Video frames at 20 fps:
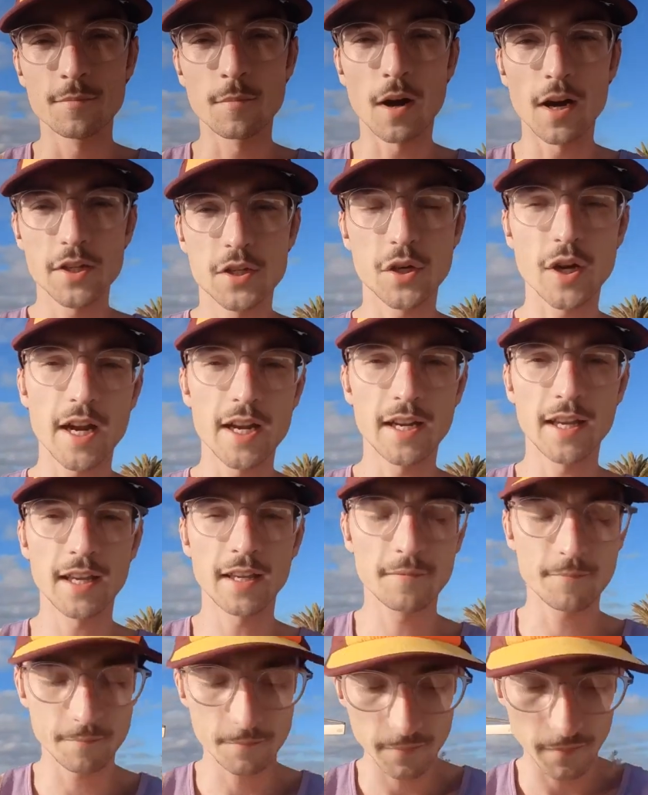my
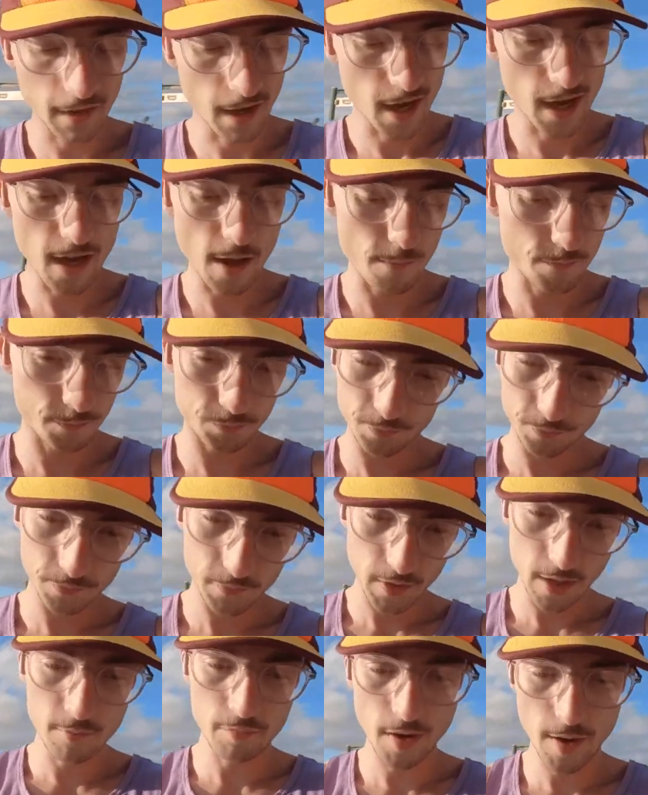training
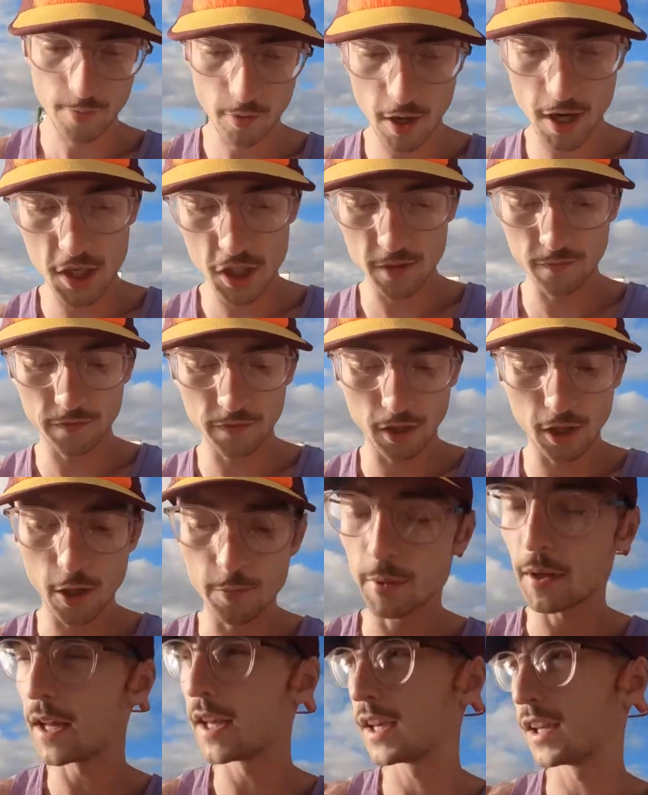in preparation for
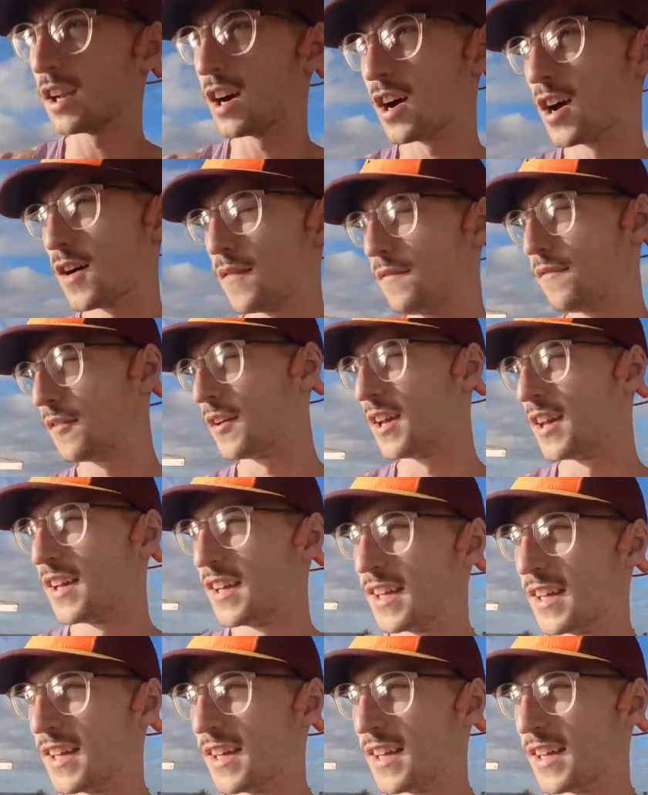Copenhagen Half.